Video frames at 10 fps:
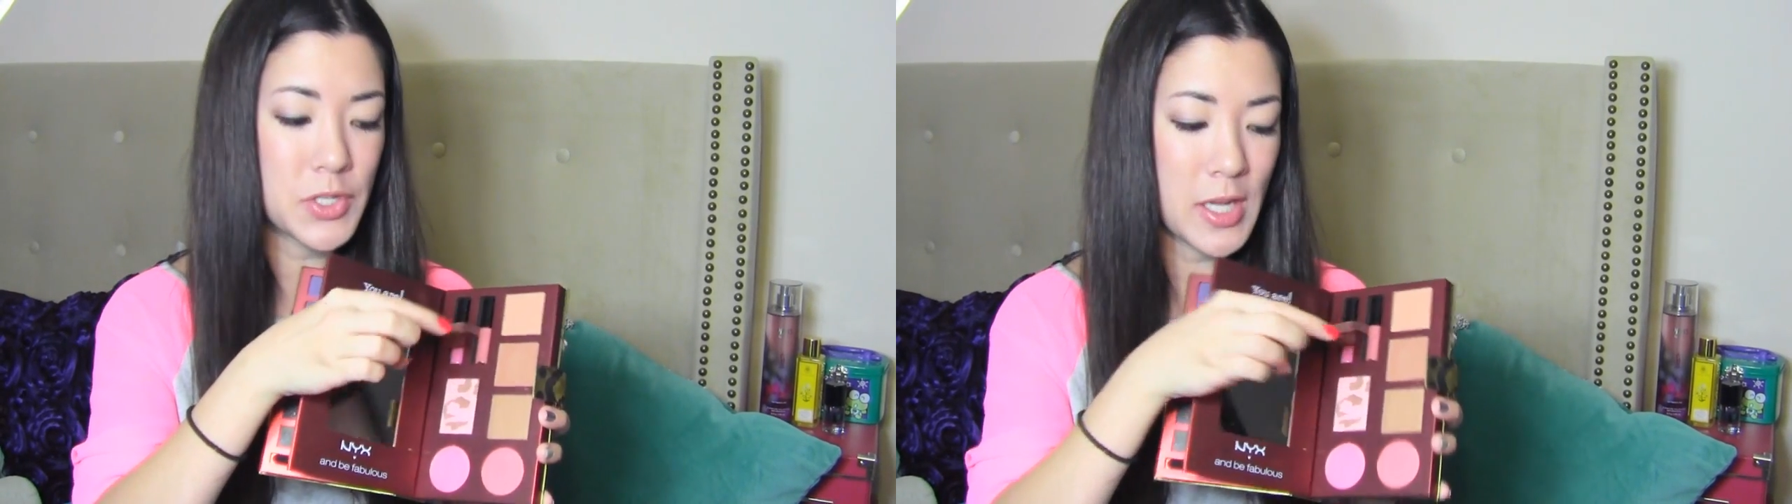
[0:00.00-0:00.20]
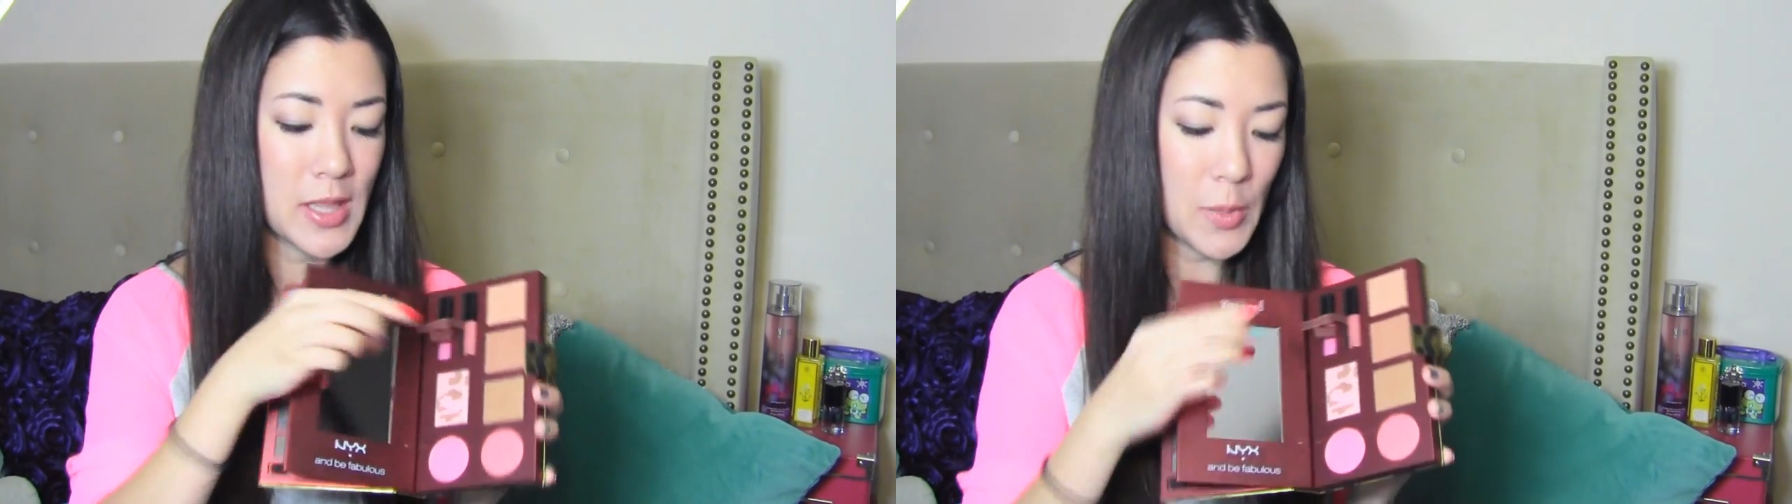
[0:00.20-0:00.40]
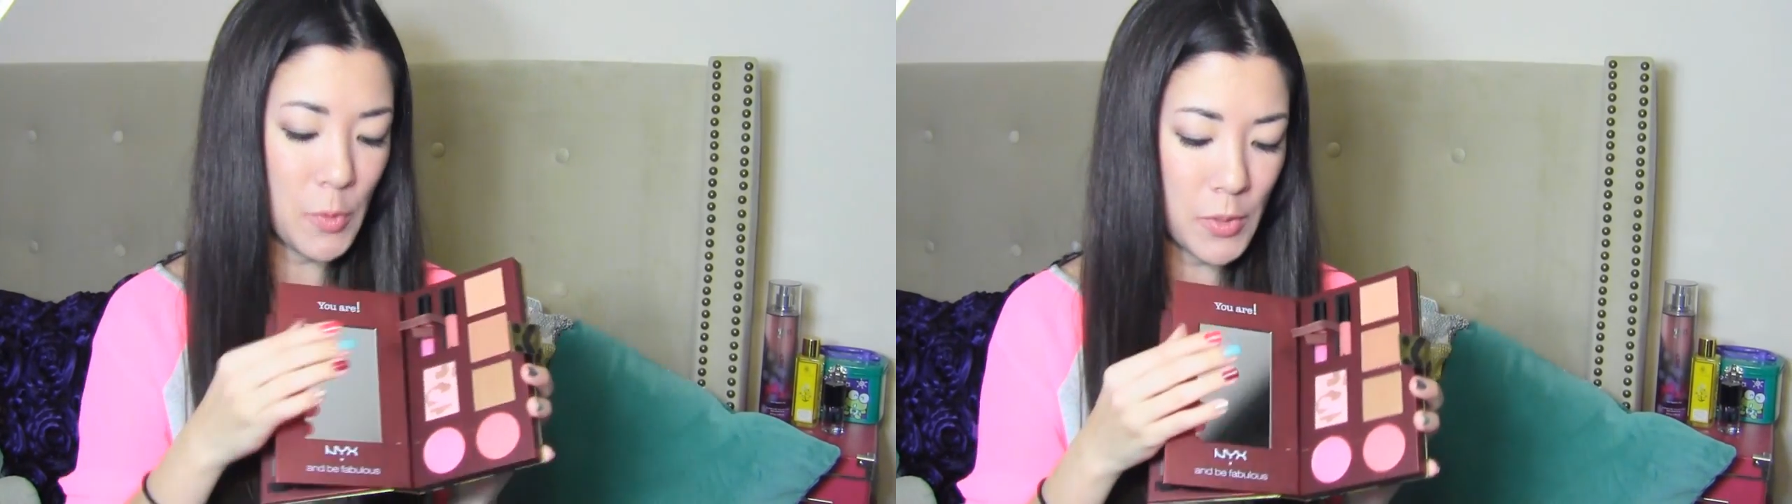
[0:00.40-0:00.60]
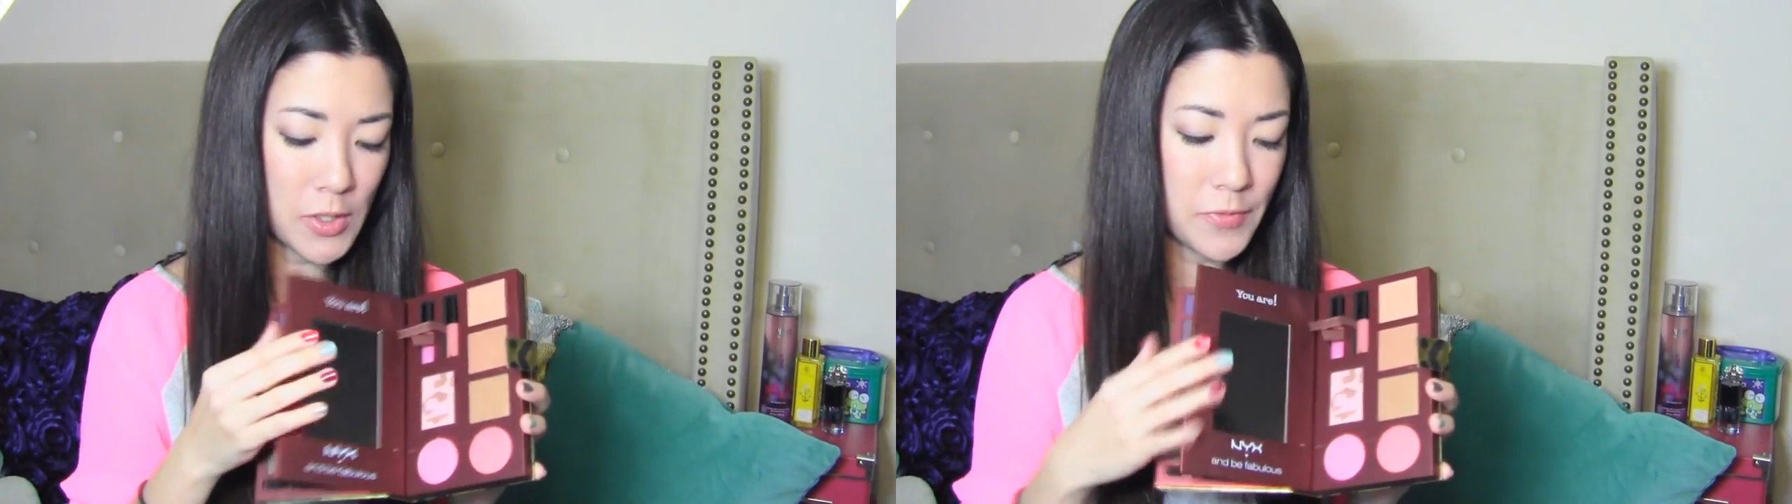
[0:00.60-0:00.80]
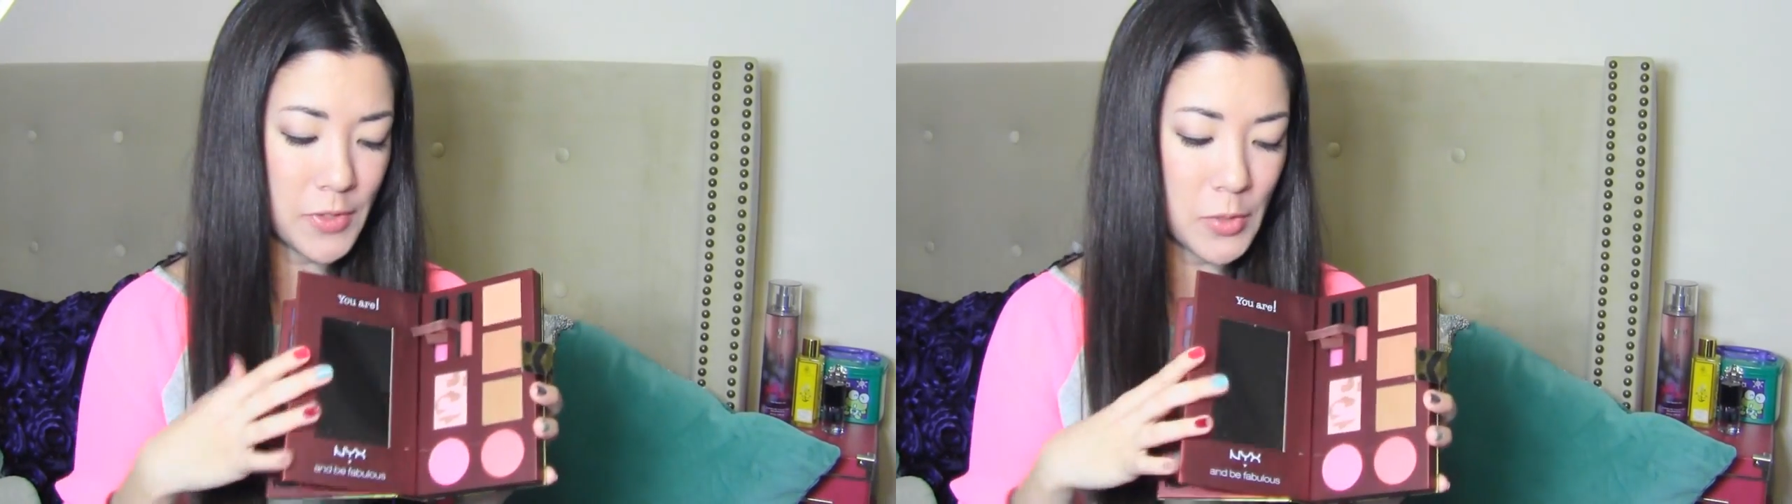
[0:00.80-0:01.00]
shade that will
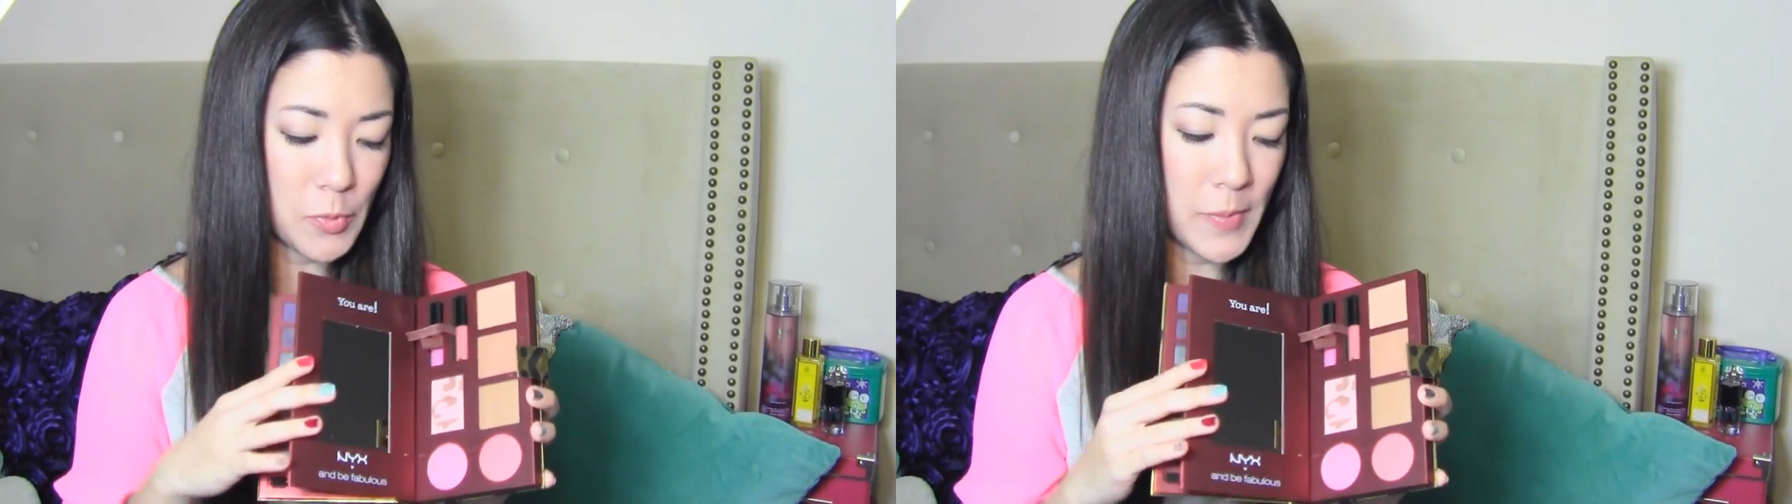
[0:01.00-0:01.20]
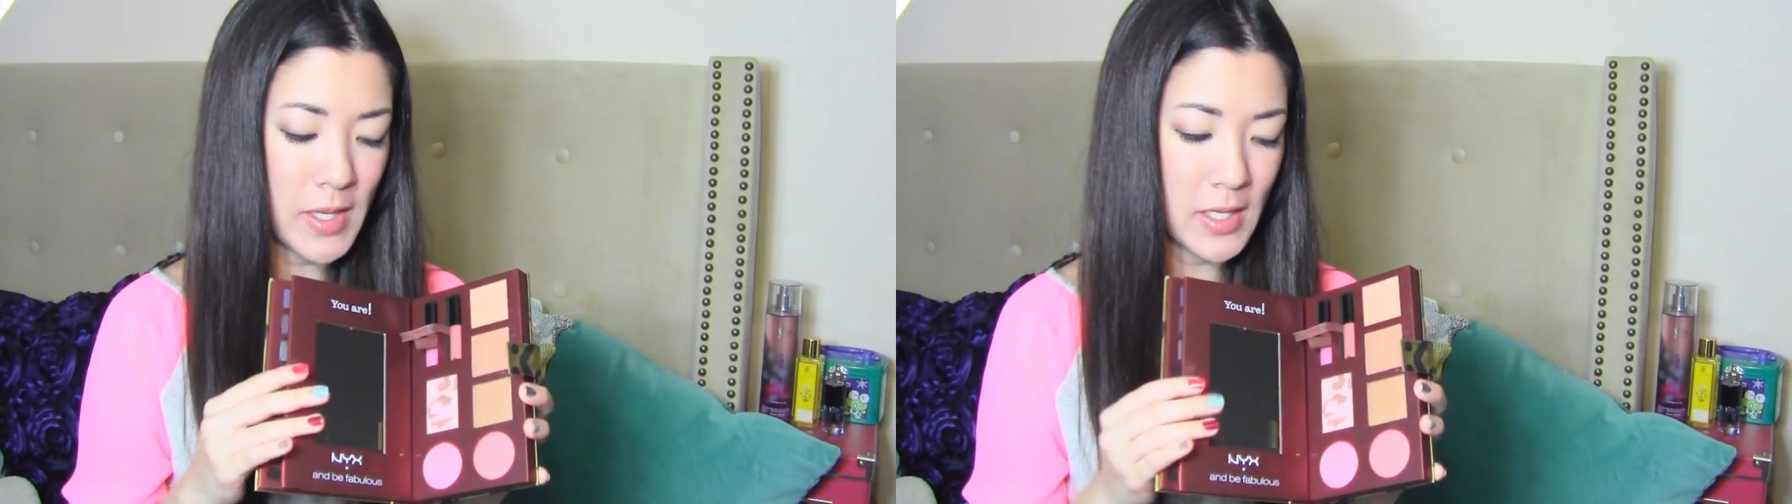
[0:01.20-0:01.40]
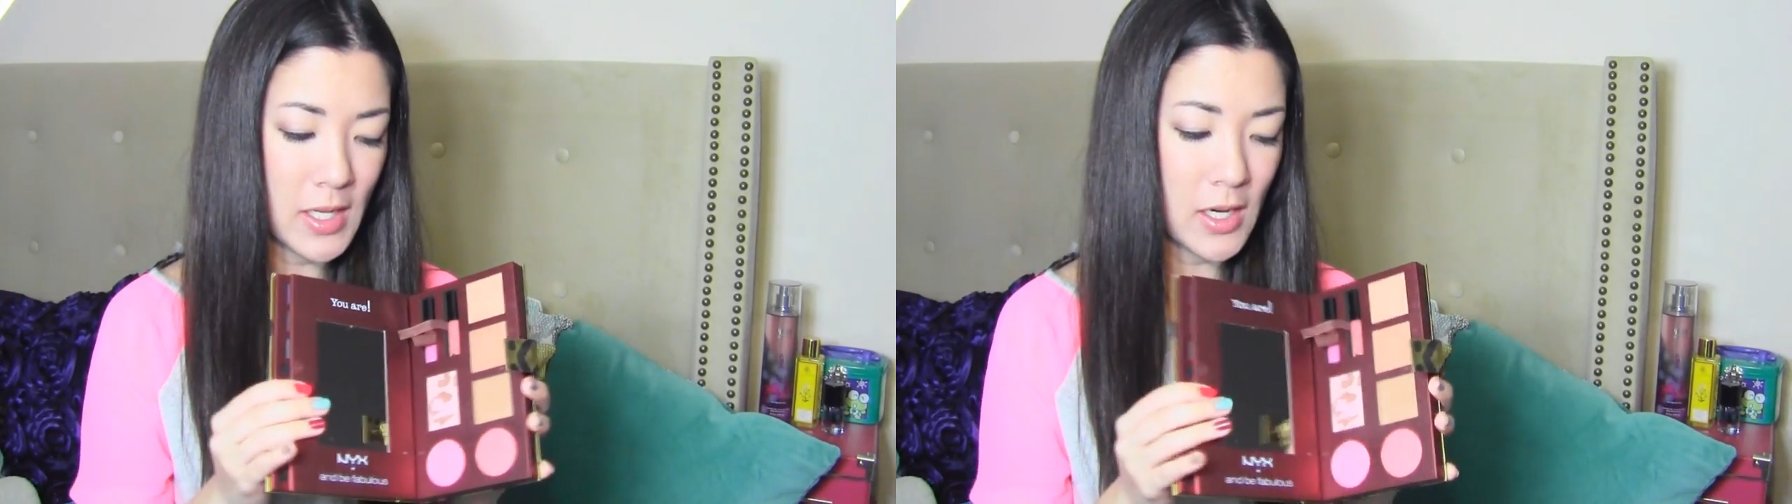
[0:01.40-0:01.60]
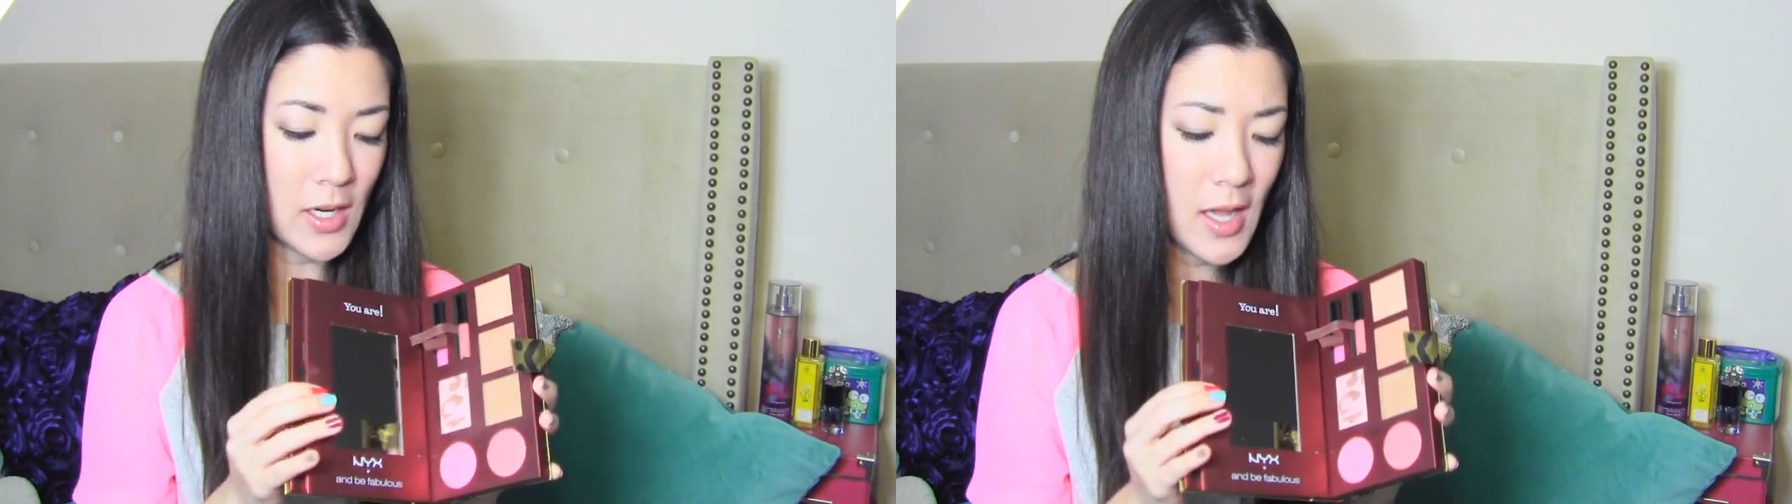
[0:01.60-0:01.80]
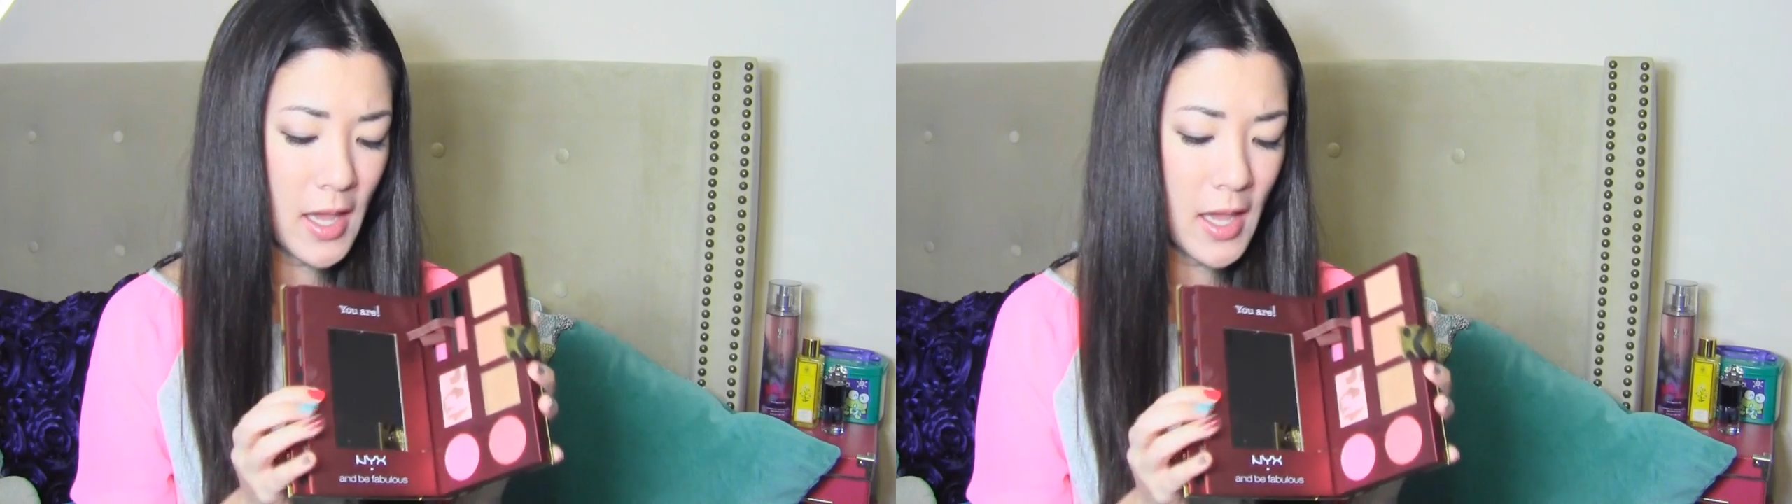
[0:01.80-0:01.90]
work for you will be in here.